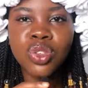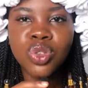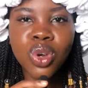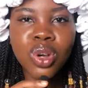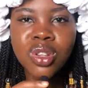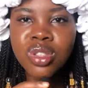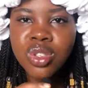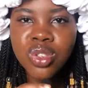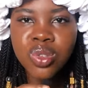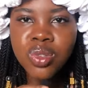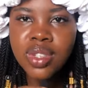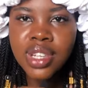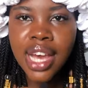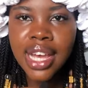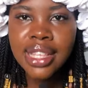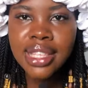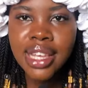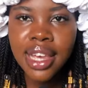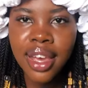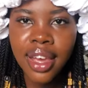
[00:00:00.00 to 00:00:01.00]
don't do
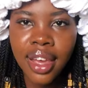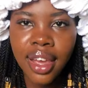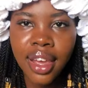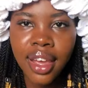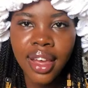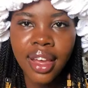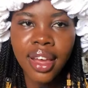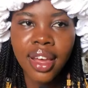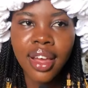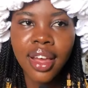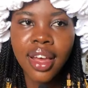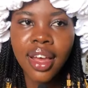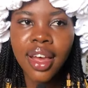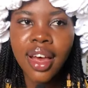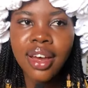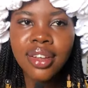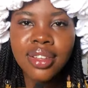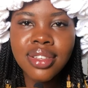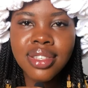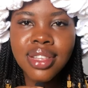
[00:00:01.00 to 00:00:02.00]
tight hair
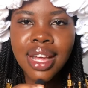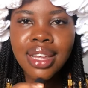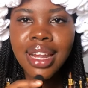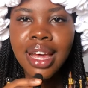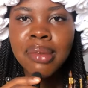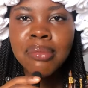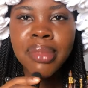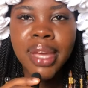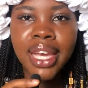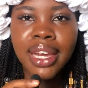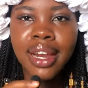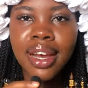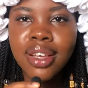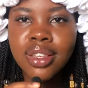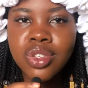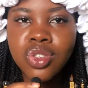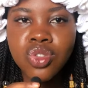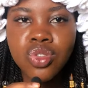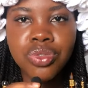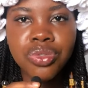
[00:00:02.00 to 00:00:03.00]
I understand that men are
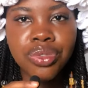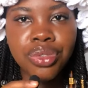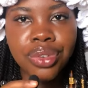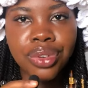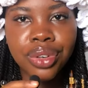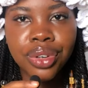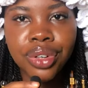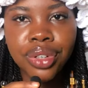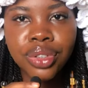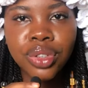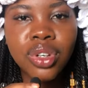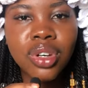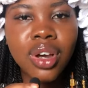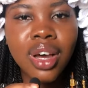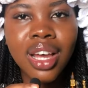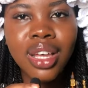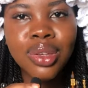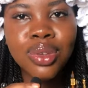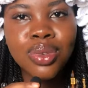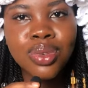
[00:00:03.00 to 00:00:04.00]
strong. Don't
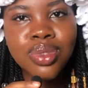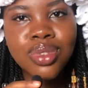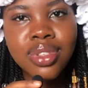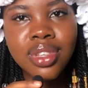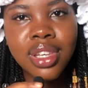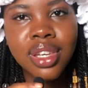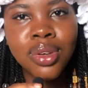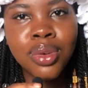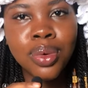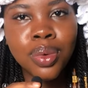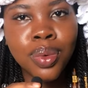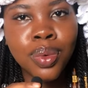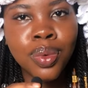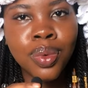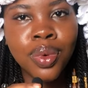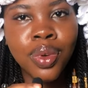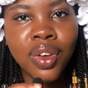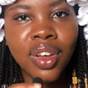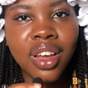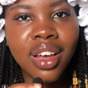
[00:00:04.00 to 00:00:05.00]
go and use ego
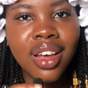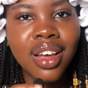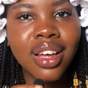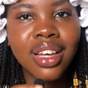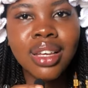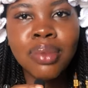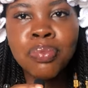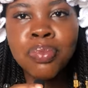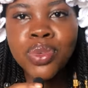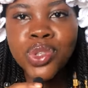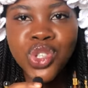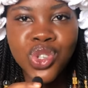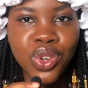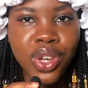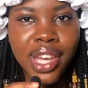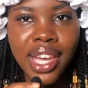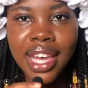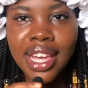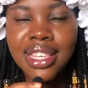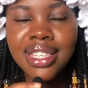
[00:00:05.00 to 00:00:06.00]
and put your
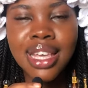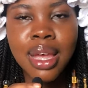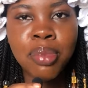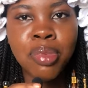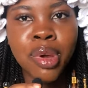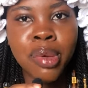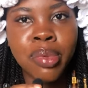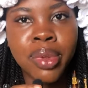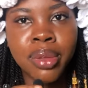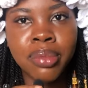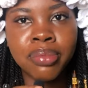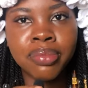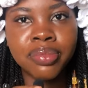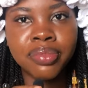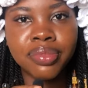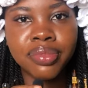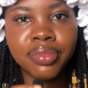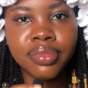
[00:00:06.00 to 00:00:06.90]
hair inside problem.